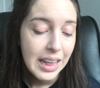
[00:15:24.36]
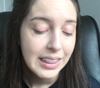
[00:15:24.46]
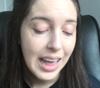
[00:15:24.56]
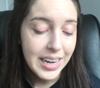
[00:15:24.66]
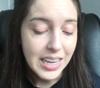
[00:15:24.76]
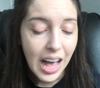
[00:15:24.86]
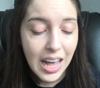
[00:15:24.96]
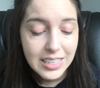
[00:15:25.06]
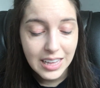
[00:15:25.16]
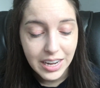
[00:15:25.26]

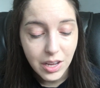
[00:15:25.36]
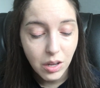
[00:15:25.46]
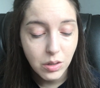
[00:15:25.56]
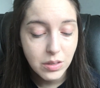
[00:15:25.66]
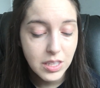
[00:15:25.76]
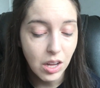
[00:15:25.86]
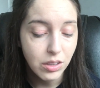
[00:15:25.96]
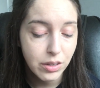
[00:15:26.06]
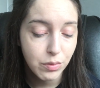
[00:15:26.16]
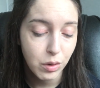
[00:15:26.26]
Latios,
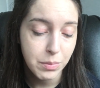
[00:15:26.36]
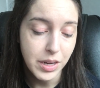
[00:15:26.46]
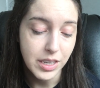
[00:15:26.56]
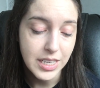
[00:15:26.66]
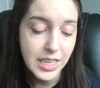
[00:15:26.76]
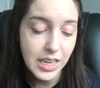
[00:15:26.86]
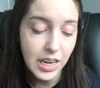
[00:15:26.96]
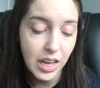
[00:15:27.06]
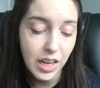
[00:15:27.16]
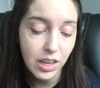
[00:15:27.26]
Altered Form
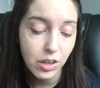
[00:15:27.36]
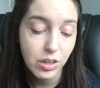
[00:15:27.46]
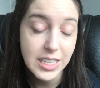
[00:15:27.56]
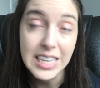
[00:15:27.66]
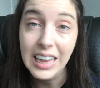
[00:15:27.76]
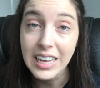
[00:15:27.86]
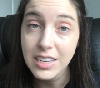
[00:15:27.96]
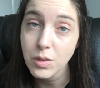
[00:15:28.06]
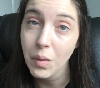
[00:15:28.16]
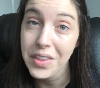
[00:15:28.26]
Giratina. Cresselia
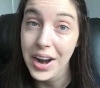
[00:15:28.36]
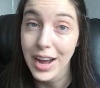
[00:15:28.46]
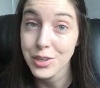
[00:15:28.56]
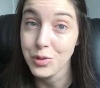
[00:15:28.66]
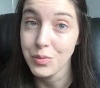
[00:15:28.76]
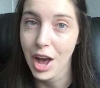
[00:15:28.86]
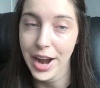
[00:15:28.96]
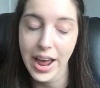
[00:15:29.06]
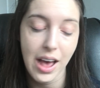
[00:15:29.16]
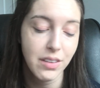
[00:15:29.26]
is one that I do
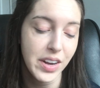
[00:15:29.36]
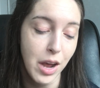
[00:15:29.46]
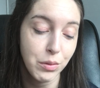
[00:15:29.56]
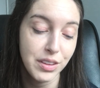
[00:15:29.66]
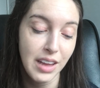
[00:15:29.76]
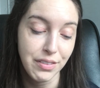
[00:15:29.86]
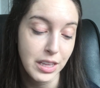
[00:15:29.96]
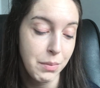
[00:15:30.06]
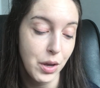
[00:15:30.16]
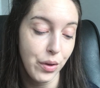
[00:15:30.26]
not have, and I will
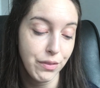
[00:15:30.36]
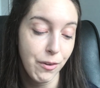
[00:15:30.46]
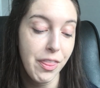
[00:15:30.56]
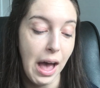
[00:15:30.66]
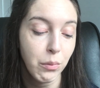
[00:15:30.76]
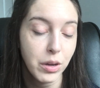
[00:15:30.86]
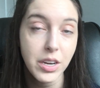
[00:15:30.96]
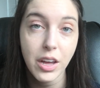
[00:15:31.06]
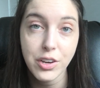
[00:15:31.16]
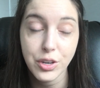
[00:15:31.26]
definitely be going for that
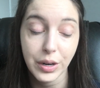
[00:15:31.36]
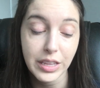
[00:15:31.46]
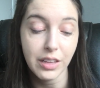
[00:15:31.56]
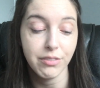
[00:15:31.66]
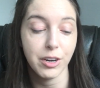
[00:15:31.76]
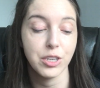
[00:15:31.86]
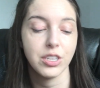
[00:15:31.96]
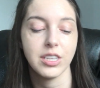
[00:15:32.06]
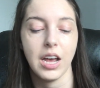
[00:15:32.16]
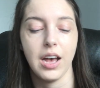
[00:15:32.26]
one during the first